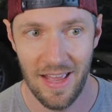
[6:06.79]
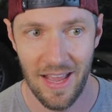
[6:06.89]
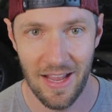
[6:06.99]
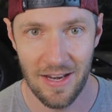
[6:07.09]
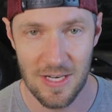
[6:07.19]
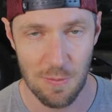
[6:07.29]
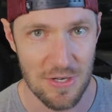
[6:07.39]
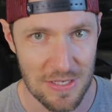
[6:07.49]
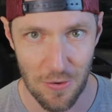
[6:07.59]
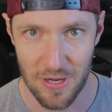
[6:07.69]
And
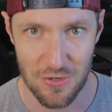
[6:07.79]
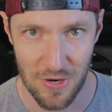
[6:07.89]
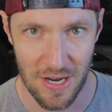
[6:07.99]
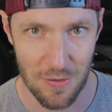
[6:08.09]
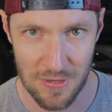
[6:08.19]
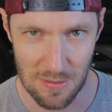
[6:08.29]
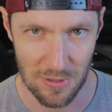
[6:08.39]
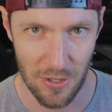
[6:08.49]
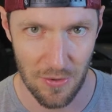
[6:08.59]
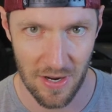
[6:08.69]
especially towing a trailer with
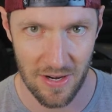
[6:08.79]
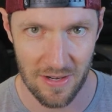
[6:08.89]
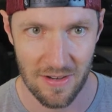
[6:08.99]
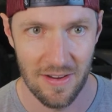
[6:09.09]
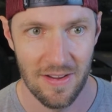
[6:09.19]
some load on it.